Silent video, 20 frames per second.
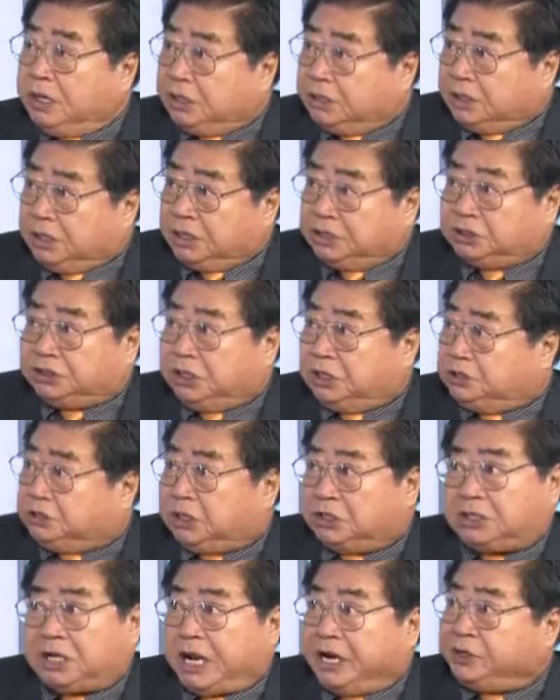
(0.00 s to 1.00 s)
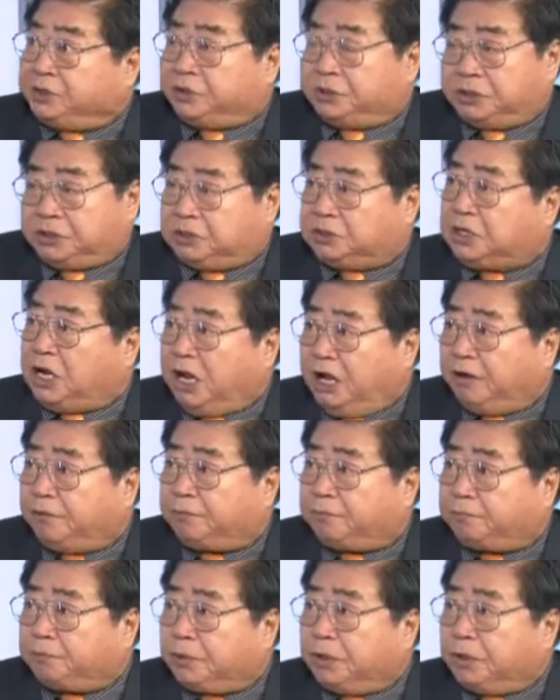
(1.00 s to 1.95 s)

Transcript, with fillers: This is the dangerous stuff